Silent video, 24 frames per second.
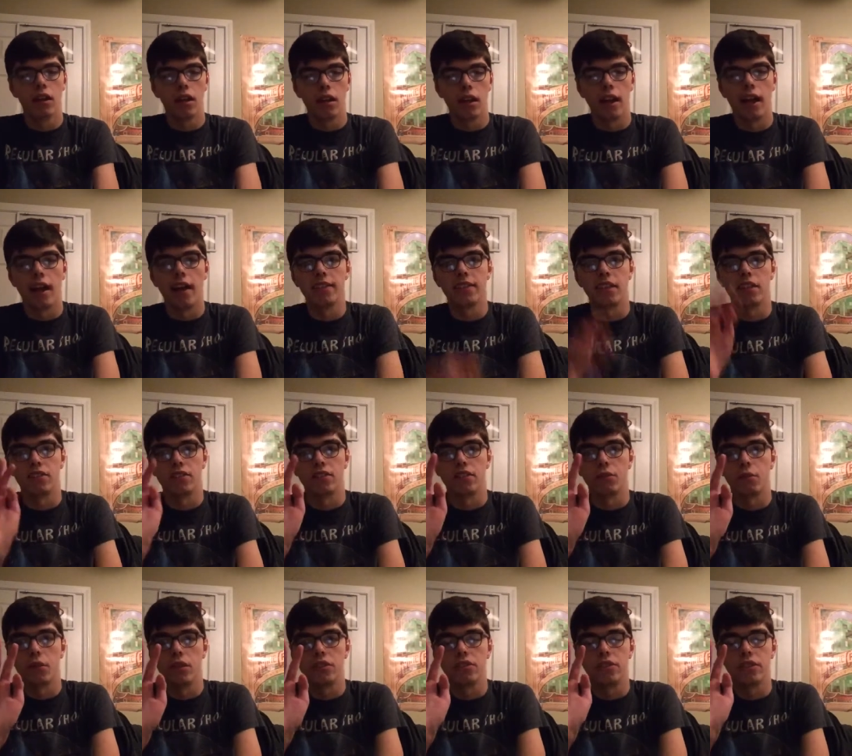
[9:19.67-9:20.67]
it has
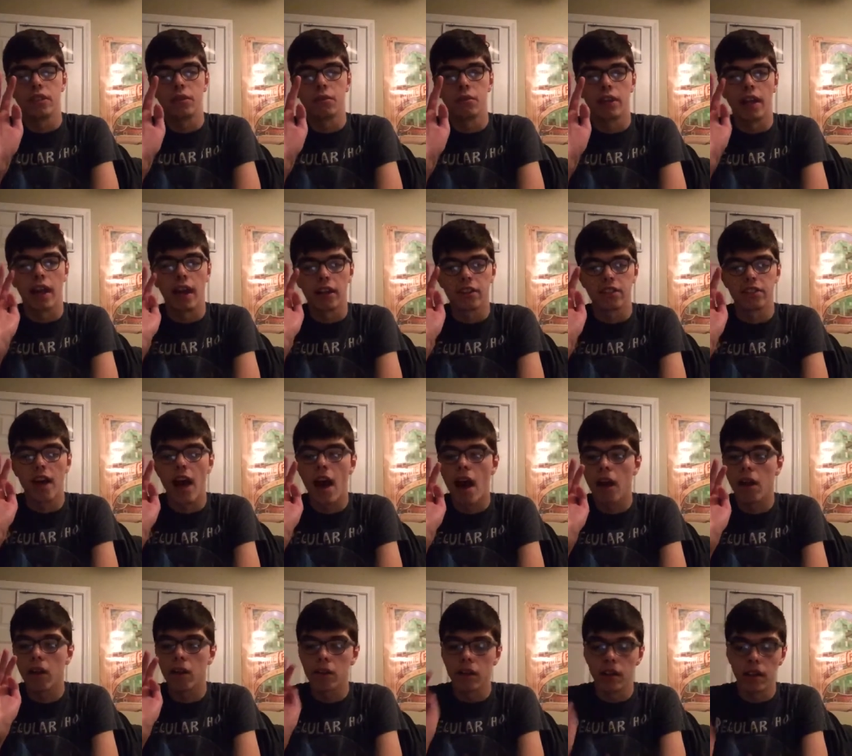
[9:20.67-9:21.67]
that one scene when
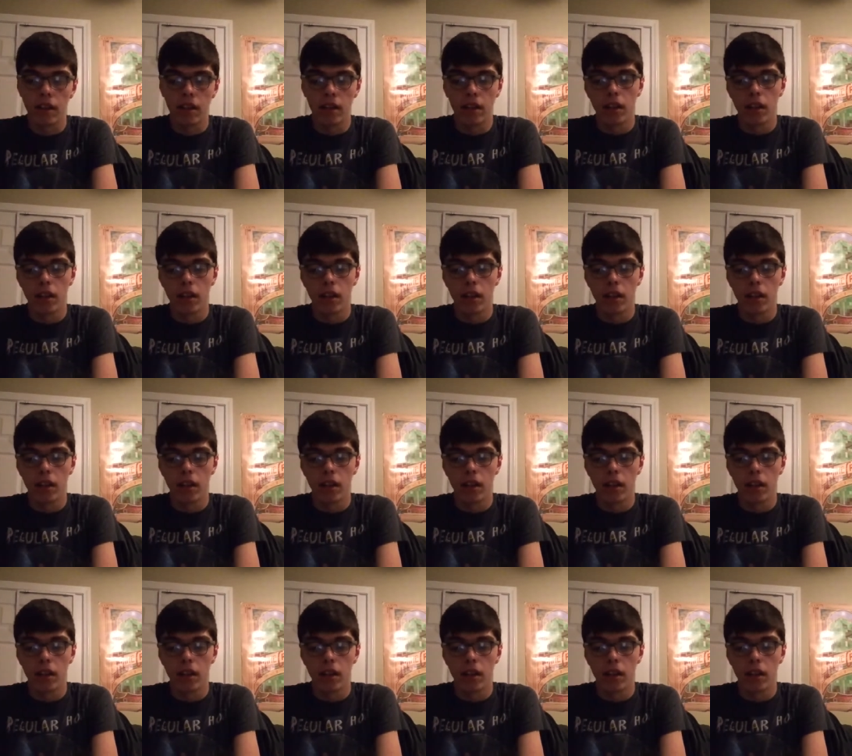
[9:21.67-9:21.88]
Exile,